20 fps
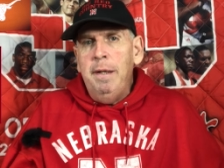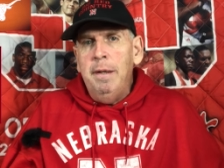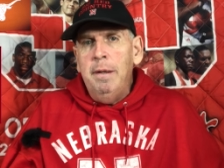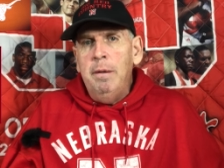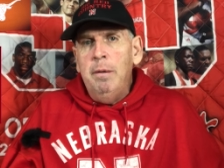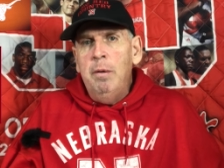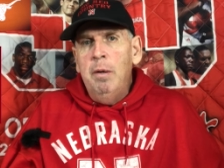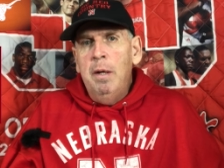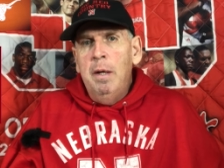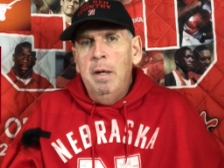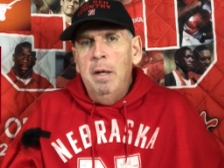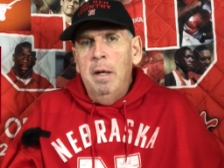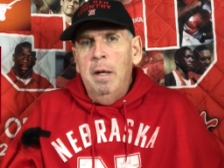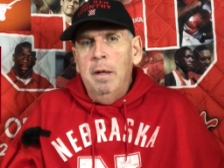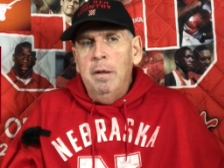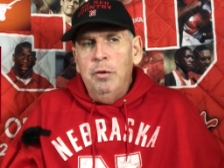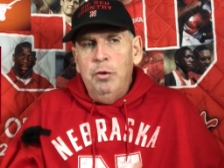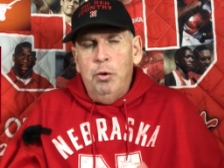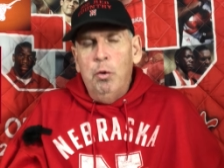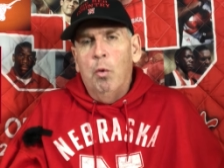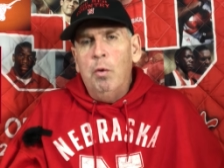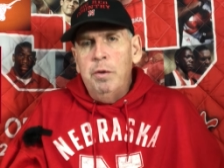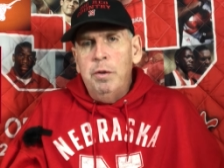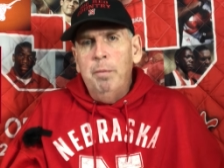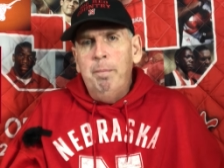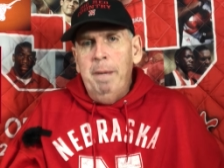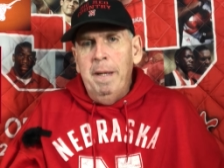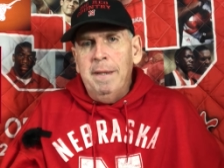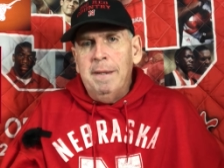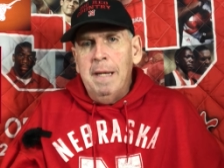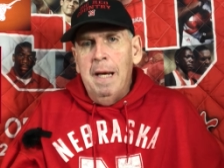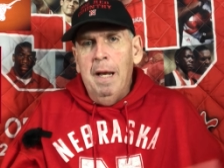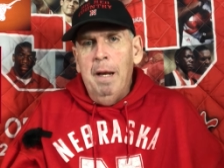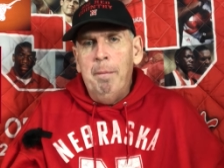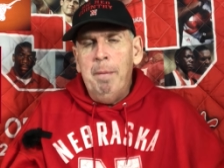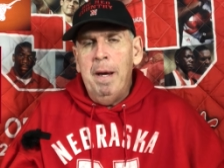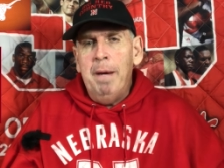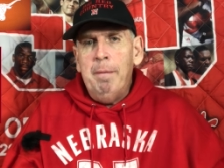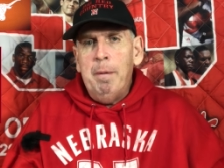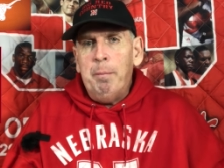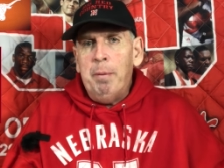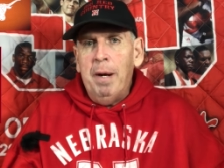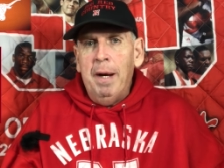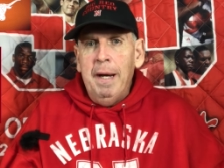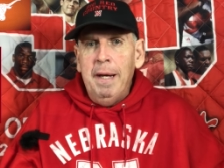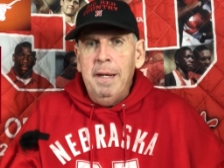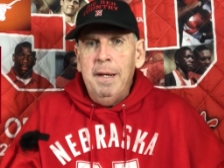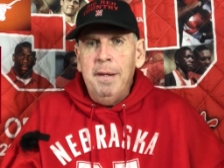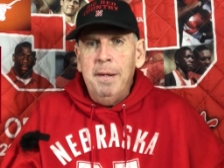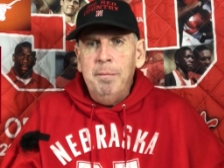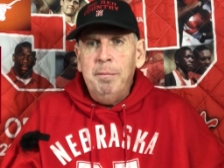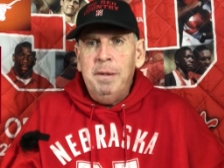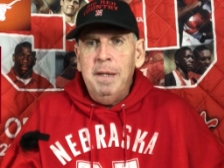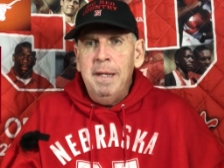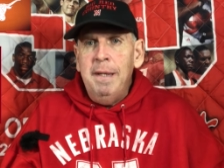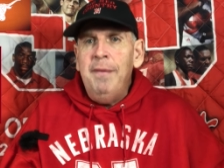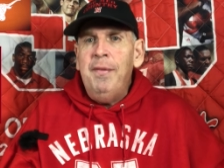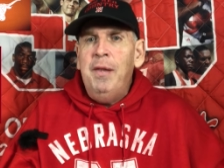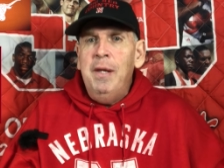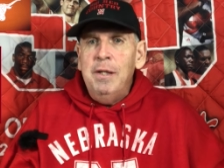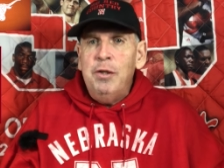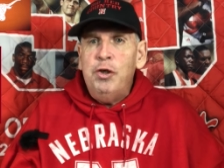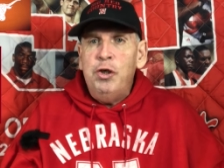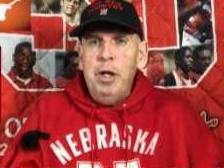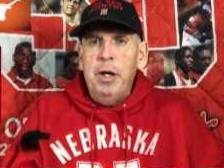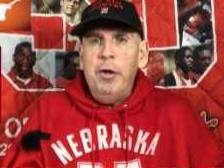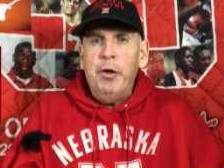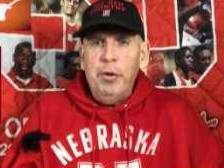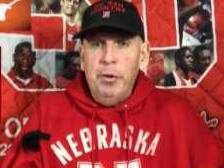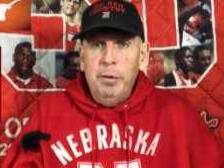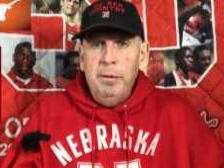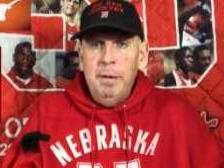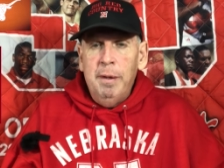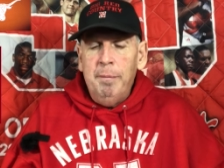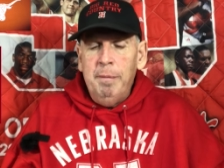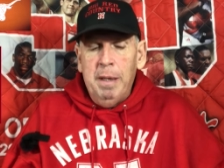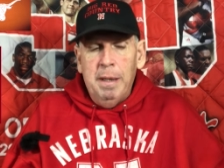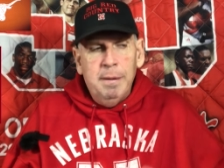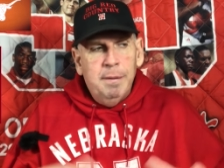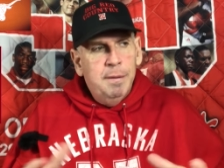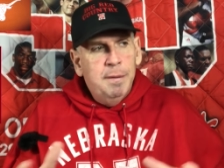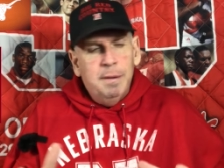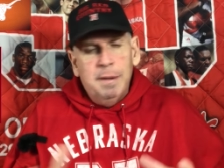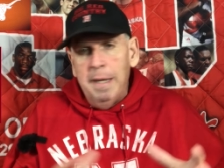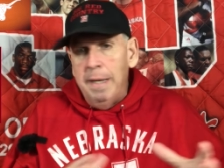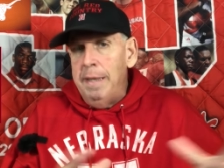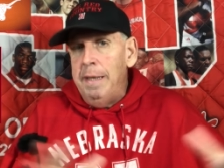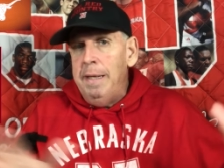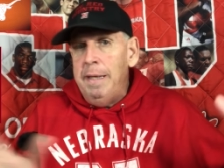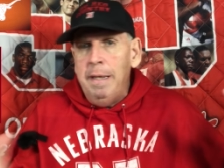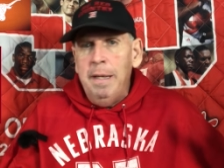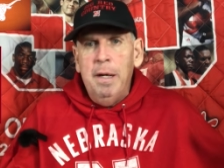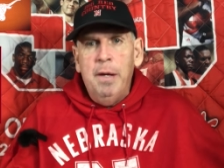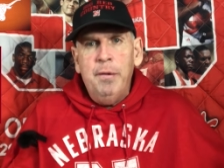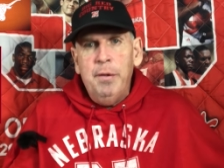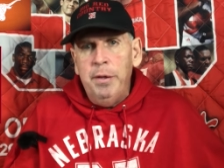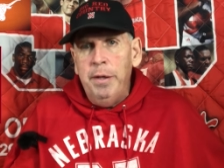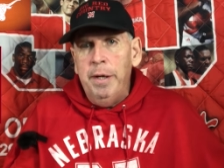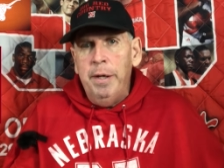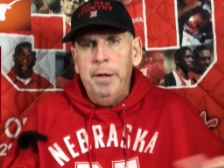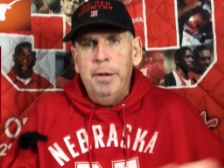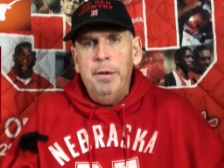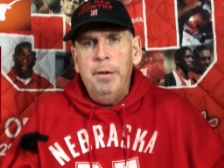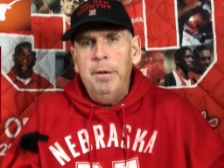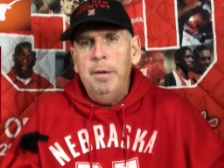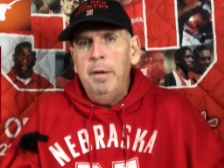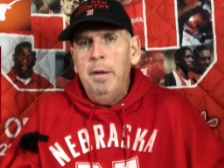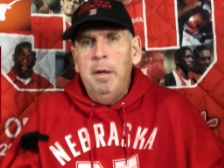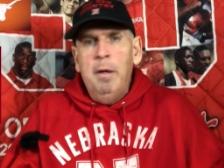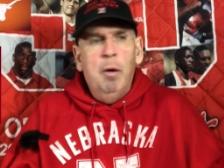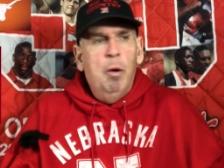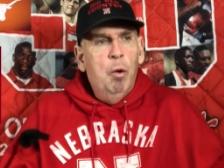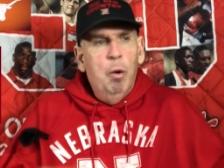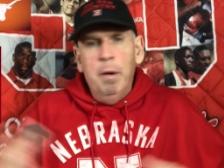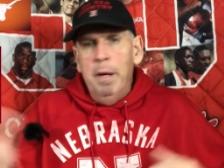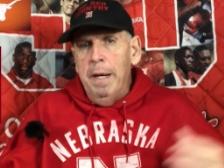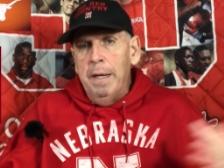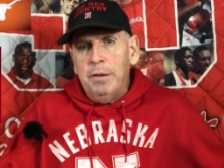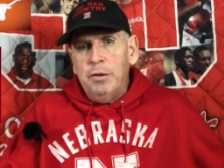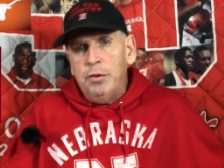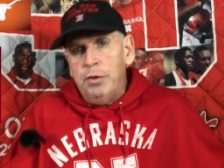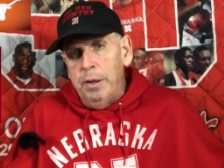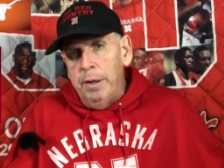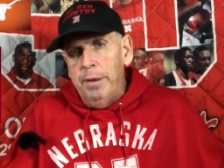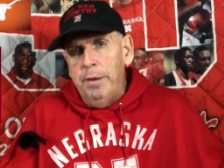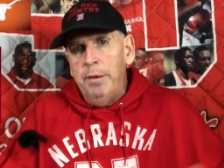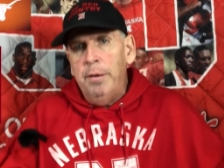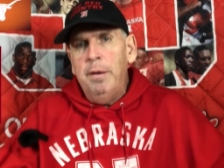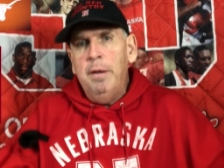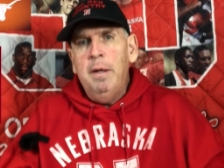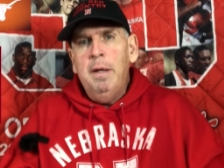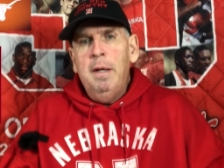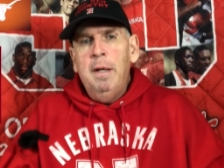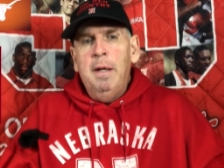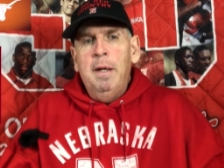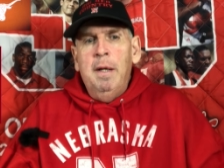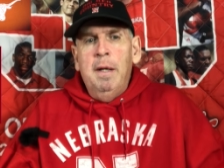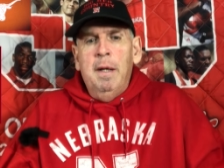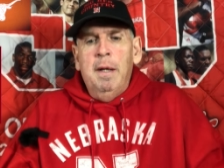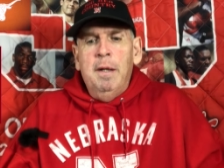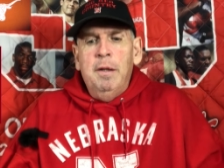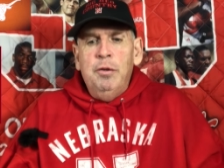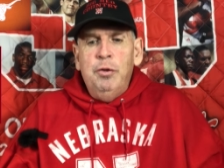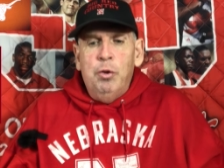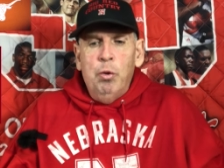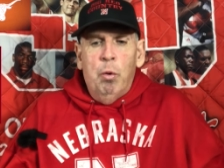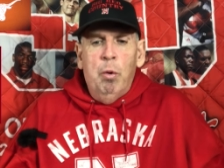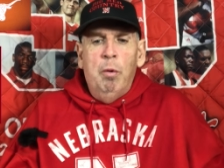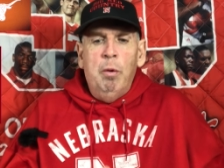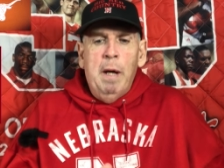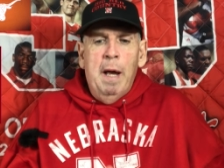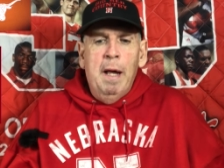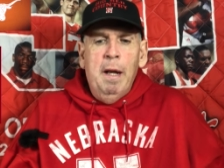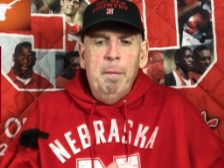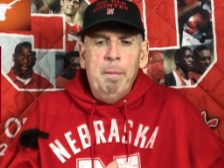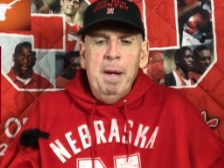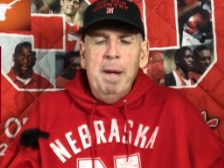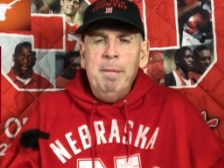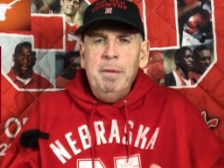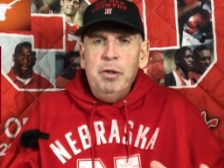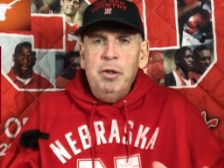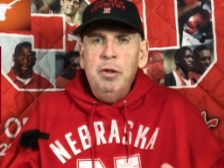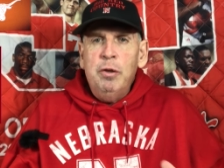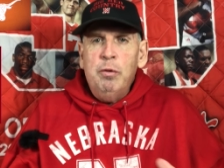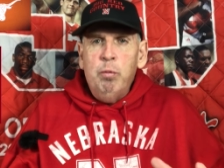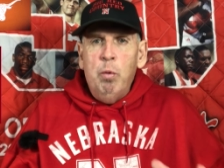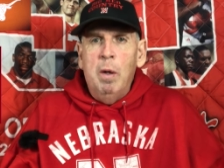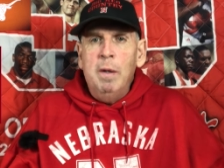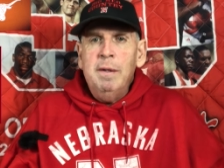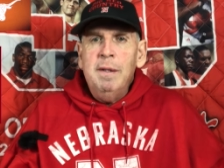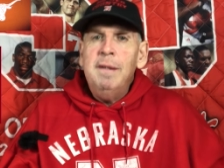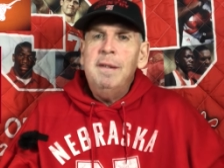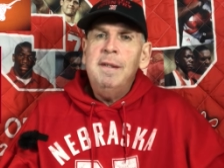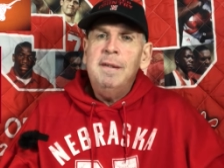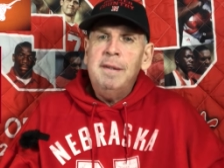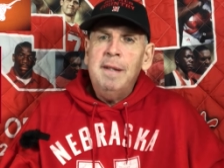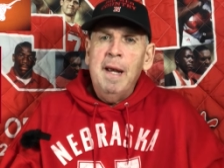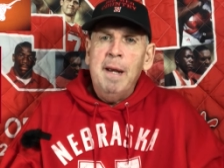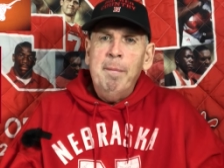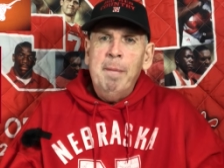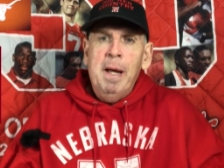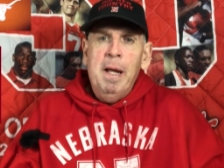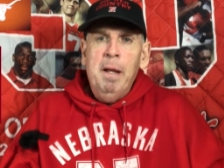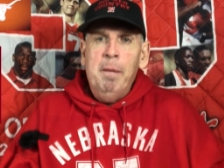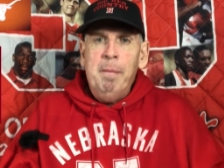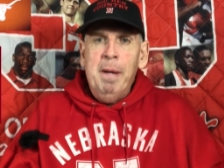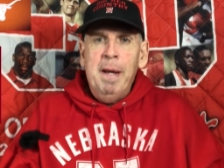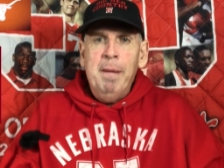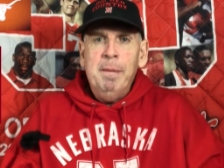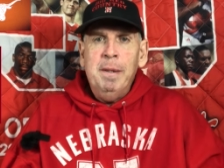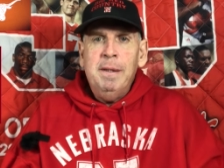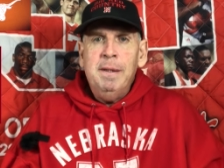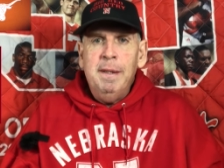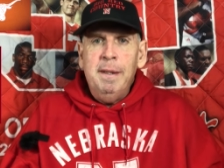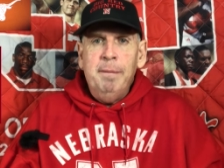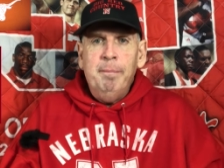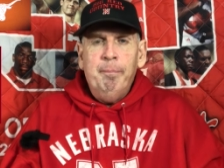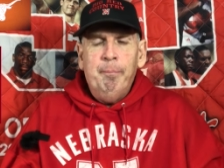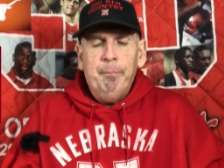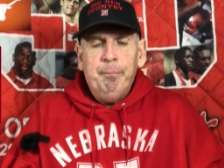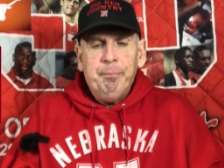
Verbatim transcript: you Georgia beats Alabama probably 8 of them 10 this year. I'm not saying any other year or next year. Alabama just wasn't the same Alabama team.